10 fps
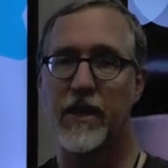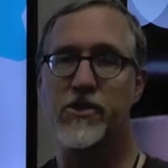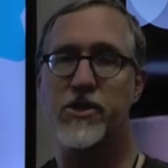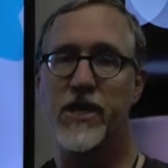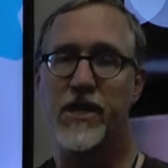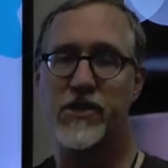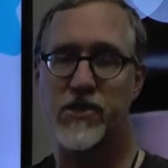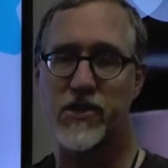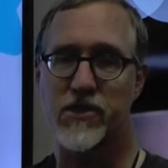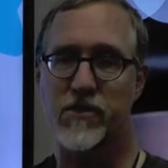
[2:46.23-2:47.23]
In GE
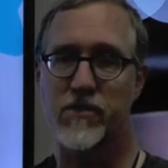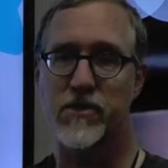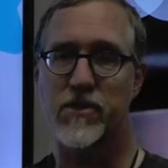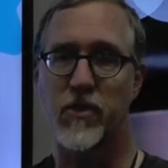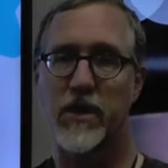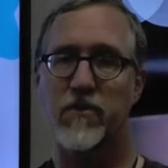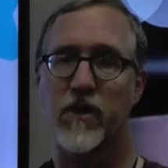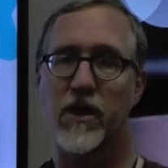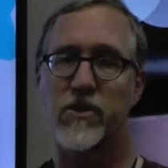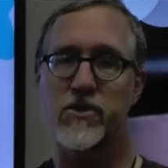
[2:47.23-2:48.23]
systems, the
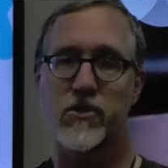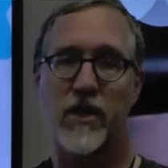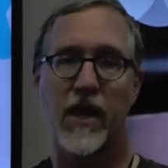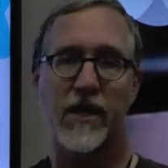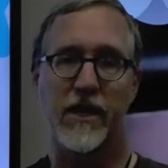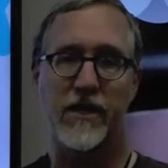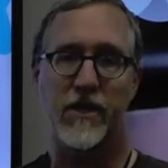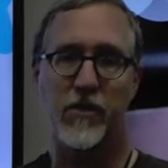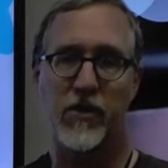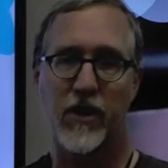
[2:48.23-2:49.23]
rectifiers do not need
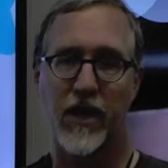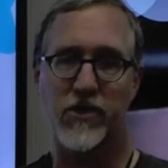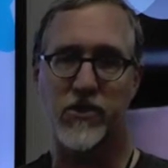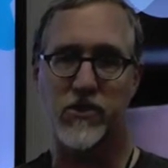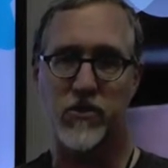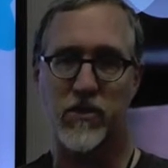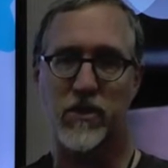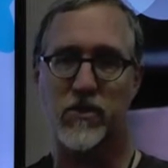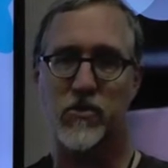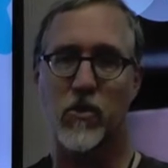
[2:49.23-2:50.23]
communications with
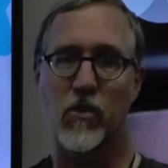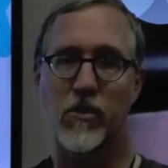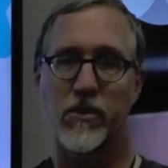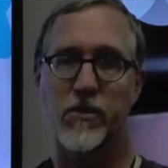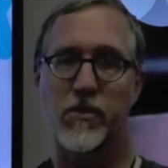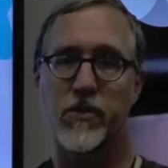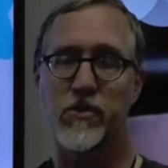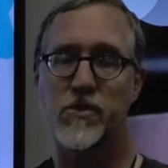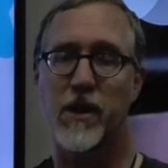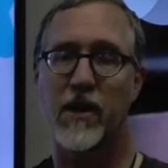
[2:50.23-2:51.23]
the controller to
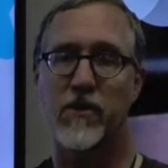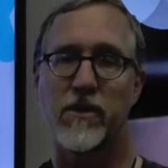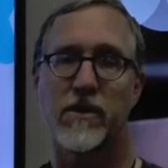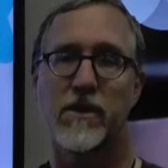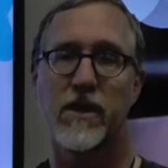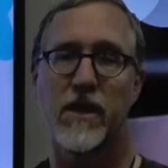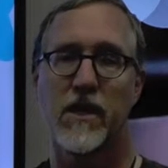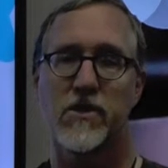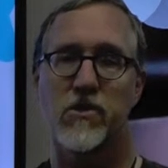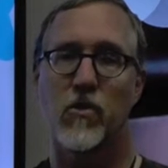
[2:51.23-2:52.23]
produce power.
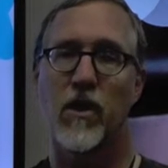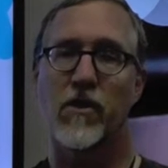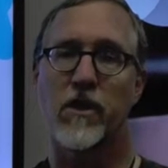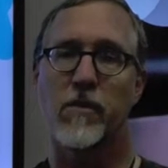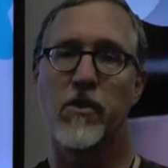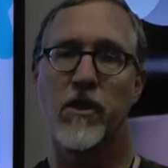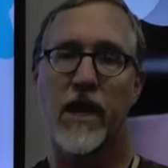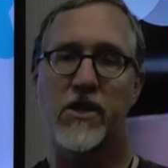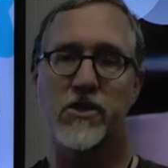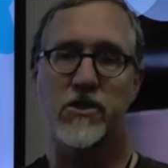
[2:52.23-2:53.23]
So whether
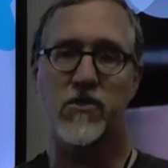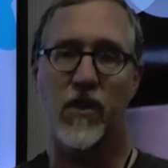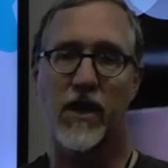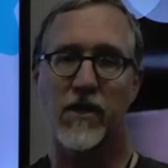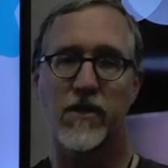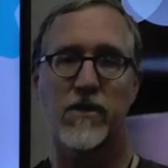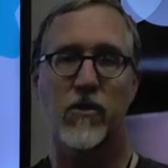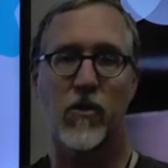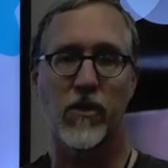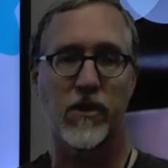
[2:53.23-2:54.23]
communications fail
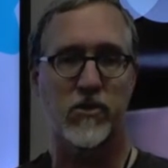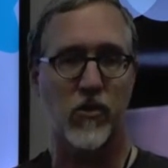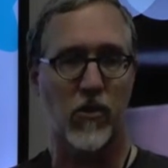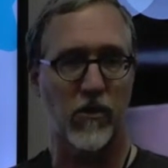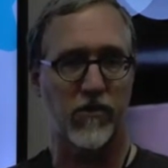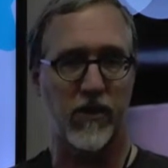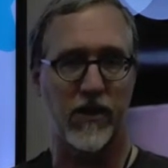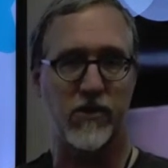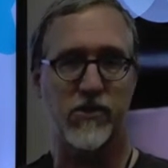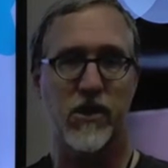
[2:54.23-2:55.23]
or the controller
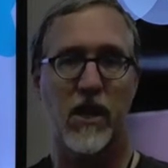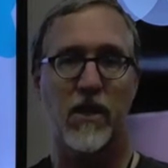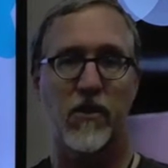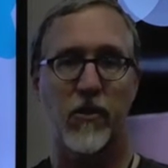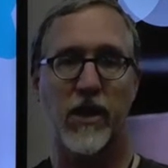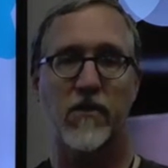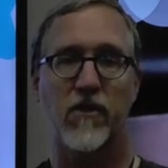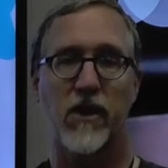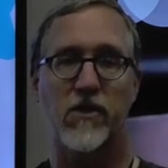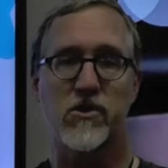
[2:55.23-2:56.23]
fails, the
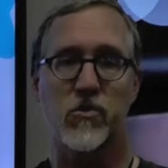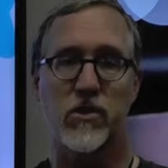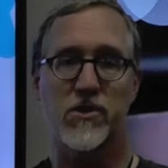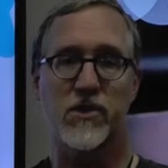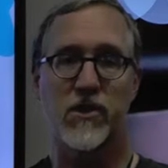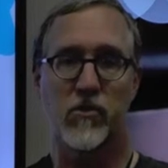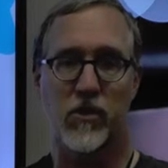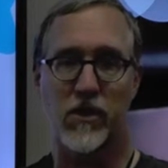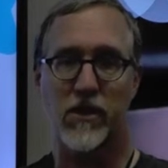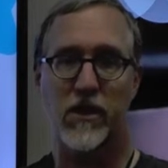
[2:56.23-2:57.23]
rectifiers will still
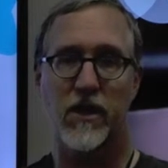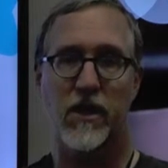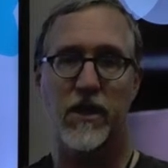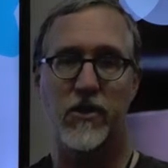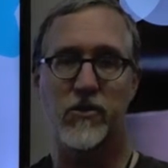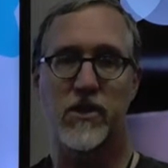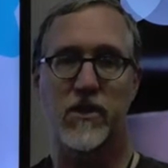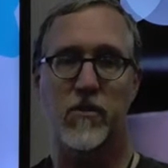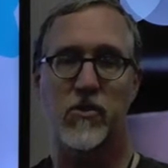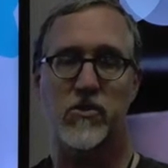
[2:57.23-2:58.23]
work using
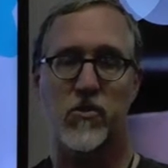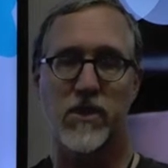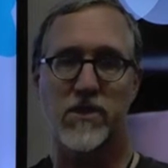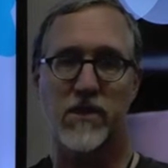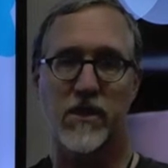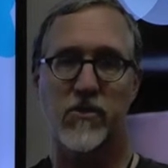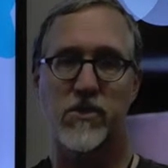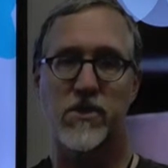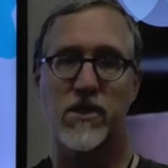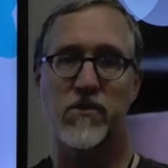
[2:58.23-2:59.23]
the most recently
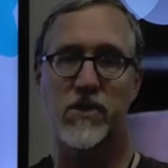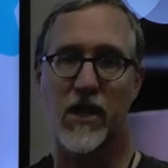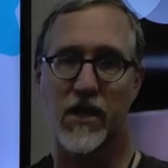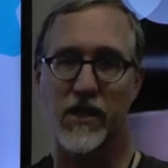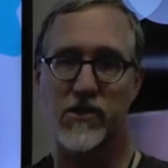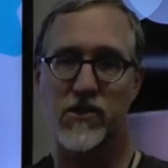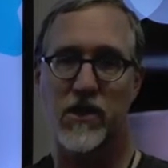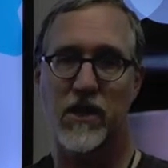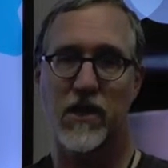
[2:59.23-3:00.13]
received settings.